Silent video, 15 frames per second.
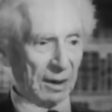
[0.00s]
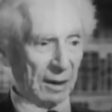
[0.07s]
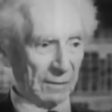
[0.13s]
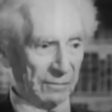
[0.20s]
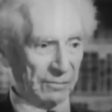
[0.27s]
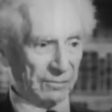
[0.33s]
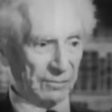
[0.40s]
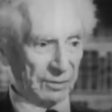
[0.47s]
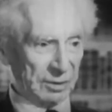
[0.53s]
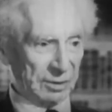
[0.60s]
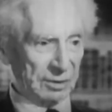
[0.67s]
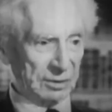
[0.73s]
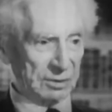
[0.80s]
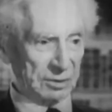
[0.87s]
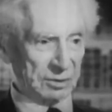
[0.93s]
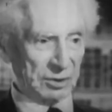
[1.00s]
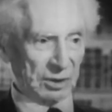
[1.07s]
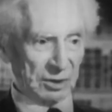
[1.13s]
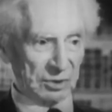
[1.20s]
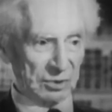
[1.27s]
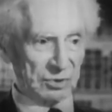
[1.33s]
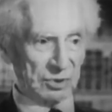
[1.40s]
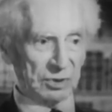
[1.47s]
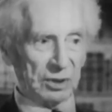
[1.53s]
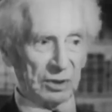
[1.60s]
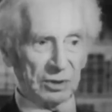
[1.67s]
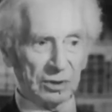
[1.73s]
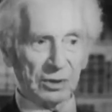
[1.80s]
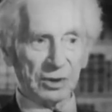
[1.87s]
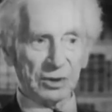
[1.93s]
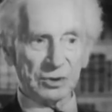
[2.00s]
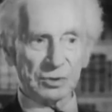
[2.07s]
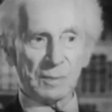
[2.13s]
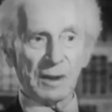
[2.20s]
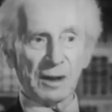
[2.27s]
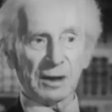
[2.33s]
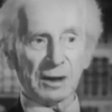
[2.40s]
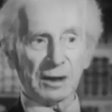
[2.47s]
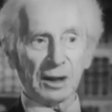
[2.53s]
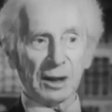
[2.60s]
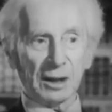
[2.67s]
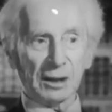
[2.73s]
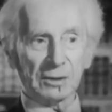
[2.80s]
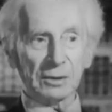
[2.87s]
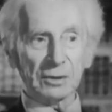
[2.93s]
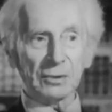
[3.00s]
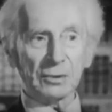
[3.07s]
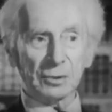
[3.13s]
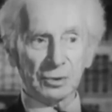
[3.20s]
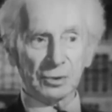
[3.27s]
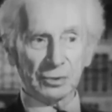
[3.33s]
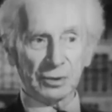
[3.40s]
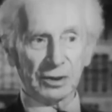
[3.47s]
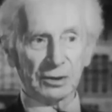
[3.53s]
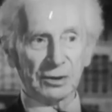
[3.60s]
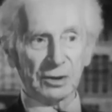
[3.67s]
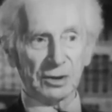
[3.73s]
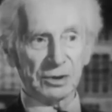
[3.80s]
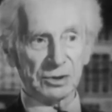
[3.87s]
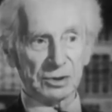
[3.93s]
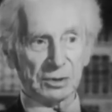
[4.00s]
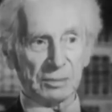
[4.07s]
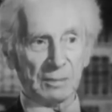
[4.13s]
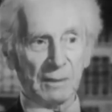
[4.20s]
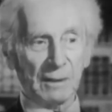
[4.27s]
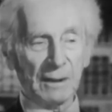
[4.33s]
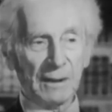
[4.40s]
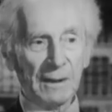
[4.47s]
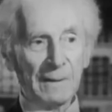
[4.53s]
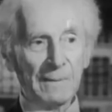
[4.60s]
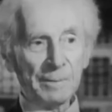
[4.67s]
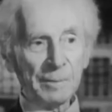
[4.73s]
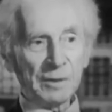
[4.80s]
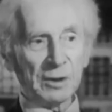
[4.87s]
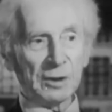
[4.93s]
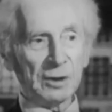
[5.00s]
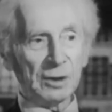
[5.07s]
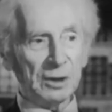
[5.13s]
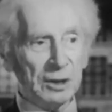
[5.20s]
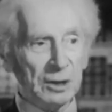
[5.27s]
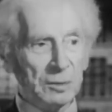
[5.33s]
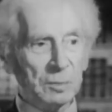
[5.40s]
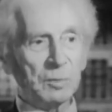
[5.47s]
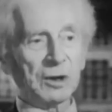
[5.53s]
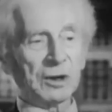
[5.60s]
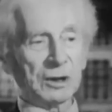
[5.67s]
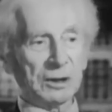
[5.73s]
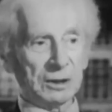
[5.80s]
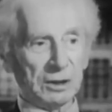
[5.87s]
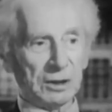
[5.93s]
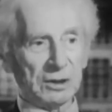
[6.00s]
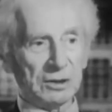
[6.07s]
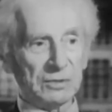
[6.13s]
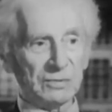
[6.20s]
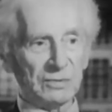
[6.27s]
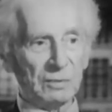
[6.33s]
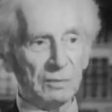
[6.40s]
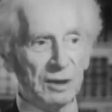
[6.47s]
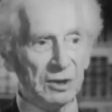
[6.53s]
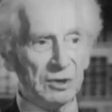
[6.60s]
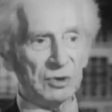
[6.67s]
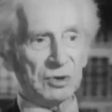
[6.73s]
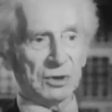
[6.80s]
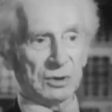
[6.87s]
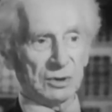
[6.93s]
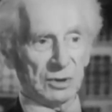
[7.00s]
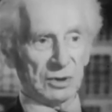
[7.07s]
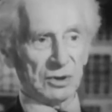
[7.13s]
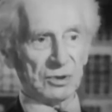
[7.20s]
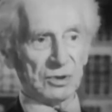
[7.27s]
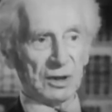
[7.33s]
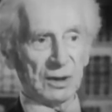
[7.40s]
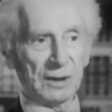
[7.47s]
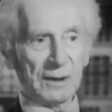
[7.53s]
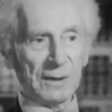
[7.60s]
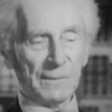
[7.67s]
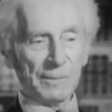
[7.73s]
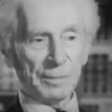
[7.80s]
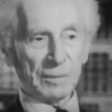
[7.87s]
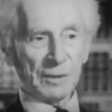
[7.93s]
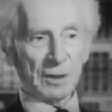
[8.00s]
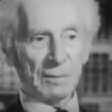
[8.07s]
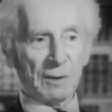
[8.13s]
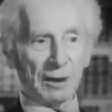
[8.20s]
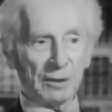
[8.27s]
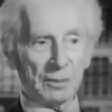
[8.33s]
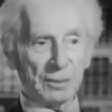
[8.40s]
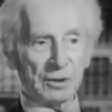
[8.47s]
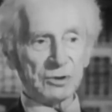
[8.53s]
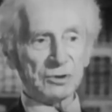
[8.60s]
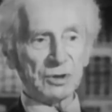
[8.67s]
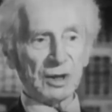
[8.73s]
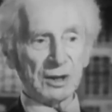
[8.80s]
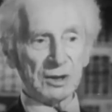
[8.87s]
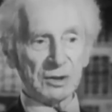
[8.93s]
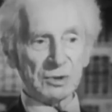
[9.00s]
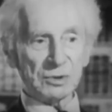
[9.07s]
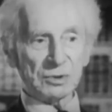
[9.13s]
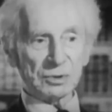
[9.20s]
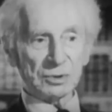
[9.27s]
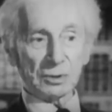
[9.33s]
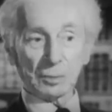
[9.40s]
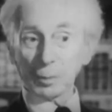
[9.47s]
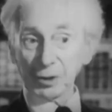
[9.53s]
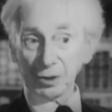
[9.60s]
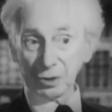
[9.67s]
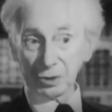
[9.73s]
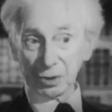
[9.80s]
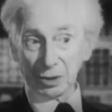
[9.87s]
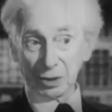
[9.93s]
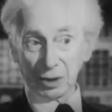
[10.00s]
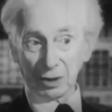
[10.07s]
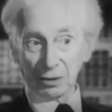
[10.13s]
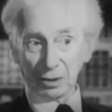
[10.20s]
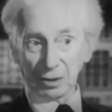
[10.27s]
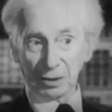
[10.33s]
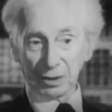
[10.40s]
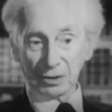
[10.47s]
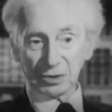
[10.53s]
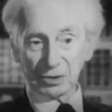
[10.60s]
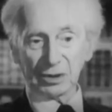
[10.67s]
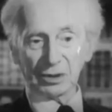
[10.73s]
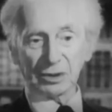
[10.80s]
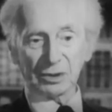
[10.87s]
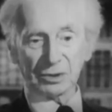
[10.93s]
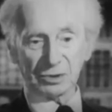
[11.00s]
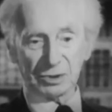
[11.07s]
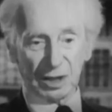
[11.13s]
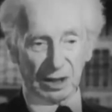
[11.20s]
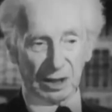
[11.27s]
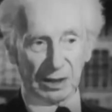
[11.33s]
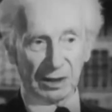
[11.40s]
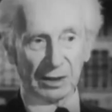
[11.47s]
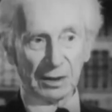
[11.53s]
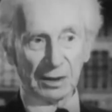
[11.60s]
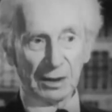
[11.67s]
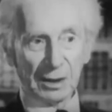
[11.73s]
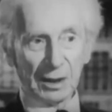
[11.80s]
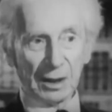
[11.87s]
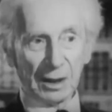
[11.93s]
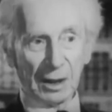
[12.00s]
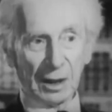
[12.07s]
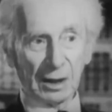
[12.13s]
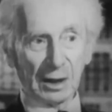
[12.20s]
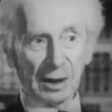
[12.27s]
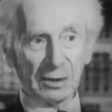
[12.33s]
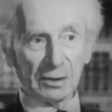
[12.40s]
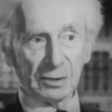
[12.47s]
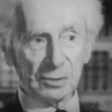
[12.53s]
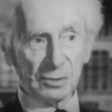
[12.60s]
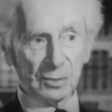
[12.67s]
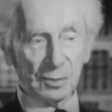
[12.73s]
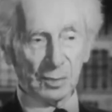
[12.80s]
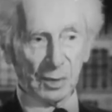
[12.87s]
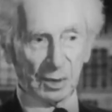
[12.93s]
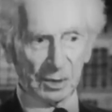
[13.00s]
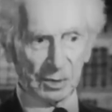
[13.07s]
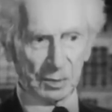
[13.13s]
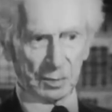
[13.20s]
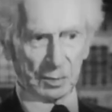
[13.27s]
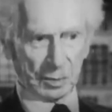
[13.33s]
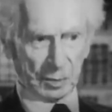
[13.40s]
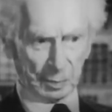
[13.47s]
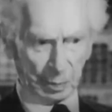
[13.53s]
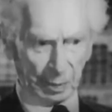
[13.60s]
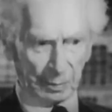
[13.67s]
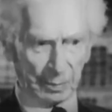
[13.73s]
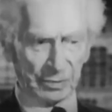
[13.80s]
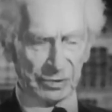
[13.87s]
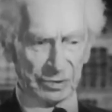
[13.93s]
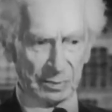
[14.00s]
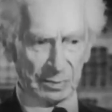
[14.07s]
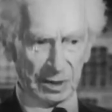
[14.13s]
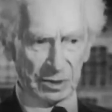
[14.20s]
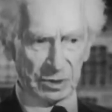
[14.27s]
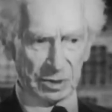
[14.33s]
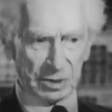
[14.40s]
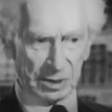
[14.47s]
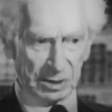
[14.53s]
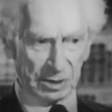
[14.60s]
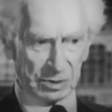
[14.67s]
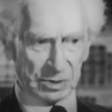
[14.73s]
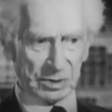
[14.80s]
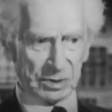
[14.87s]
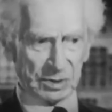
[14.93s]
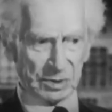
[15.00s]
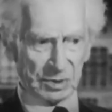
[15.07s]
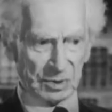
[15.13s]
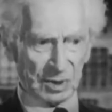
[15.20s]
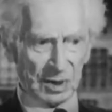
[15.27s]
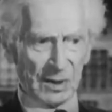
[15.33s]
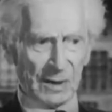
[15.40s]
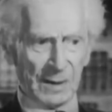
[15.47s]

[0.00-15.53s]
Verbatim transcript: of the things that interest mankind and ought to interest them. There are a great many things of immense interest about which science at present at any rate has nothing to say. And I don't want people's imaginations